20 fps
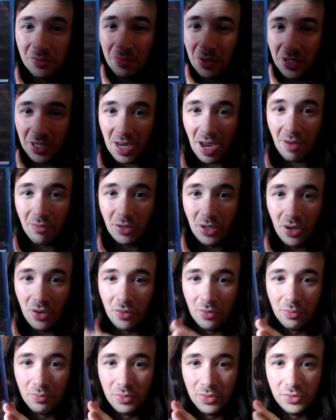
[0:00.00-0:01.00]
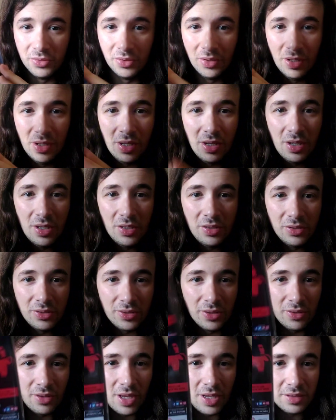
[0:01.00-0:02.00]
by Gary Oldman.
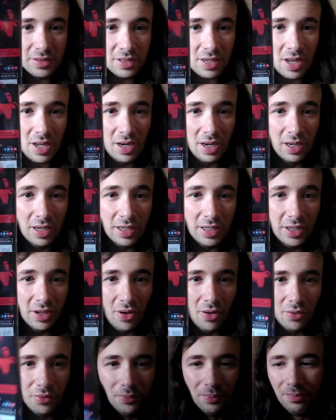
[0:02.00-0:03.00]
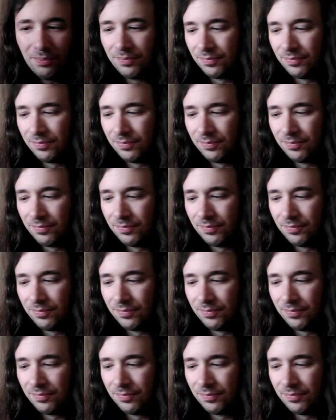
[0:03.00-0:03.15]
So that's Leon.